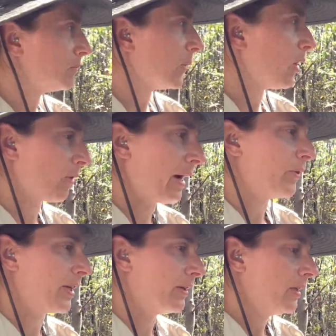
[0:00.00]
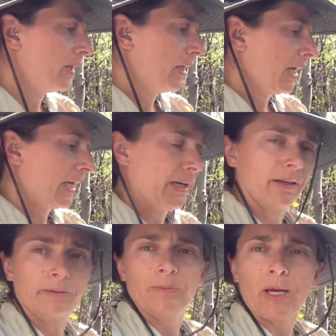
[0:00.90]
around it
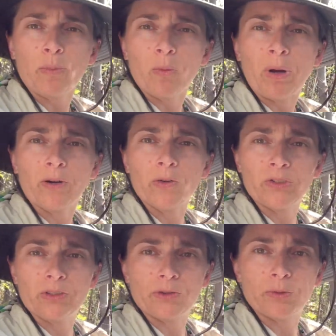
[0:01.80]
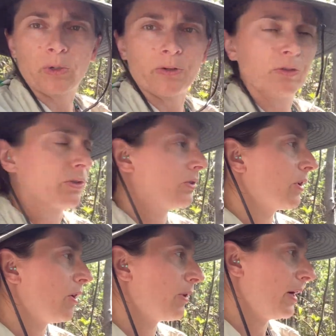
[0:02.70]
and a couple puddles interspersed
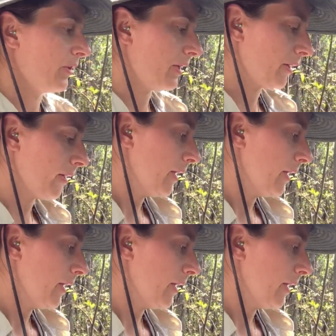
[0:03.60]
around here.